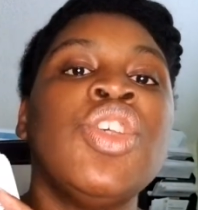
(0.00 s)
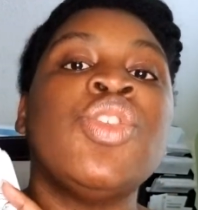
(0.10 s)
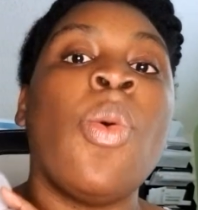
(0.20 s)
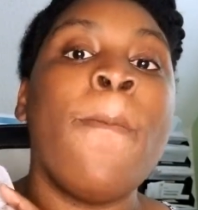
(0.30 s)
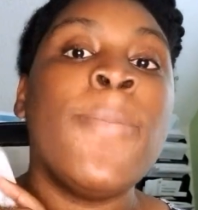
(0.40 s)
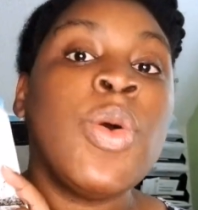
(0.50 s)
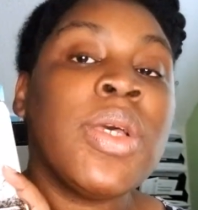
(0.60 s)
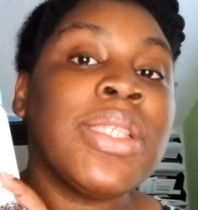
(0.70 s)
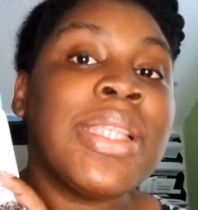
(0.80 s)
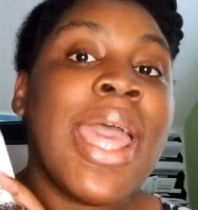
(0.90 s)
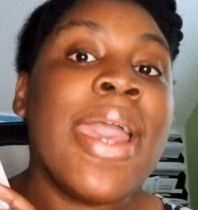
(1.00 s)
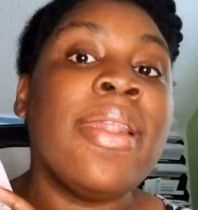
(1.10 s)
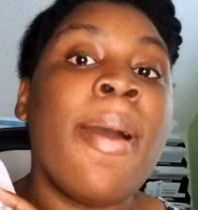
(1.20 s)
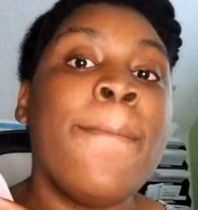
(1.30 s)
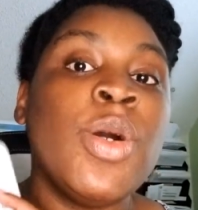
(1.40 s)
So Books
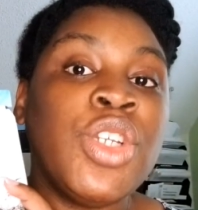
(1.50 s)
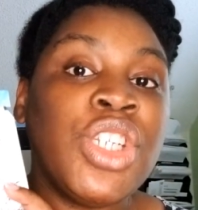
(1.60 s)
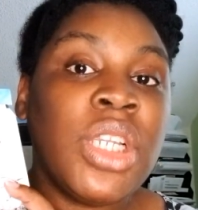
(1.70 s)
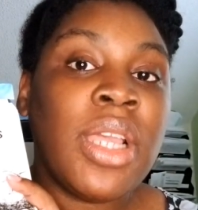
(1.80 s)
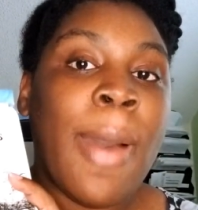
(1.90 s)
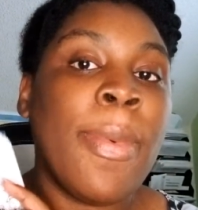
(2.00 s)
N Bush Tea. I'm